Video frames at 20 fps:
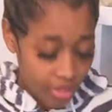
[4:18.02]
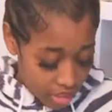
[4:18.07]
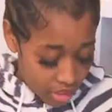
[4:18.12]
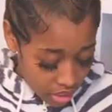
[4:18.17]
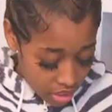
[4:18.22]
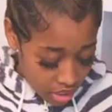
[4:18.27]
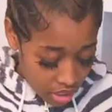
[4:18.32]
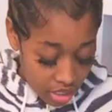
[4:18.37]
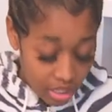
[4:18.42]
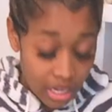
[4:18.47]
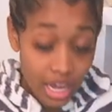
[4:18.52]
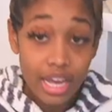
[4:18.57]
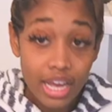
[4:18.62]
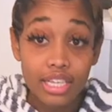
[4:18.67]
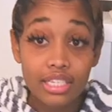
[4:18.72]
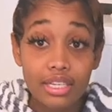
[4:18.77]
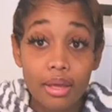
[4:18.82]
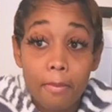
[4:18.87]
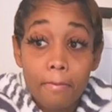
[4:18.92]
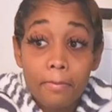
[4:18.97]
This is a
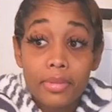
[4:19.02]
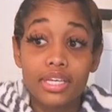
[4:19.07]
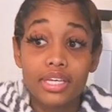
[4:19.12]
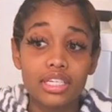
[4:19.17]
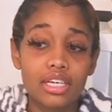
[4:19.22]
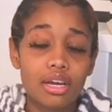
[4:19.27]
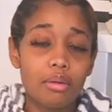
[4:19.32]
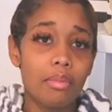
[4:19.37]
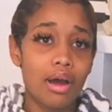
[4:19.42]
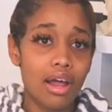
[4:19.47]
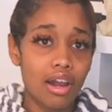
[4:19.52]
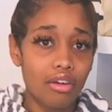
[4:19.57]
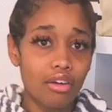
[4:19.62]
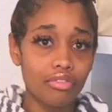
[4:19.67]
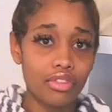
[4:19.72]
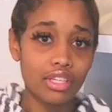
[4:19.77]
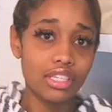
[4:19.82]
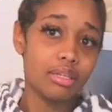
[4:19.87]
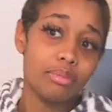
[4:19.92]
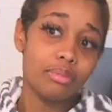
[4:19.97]
size medium. I love this.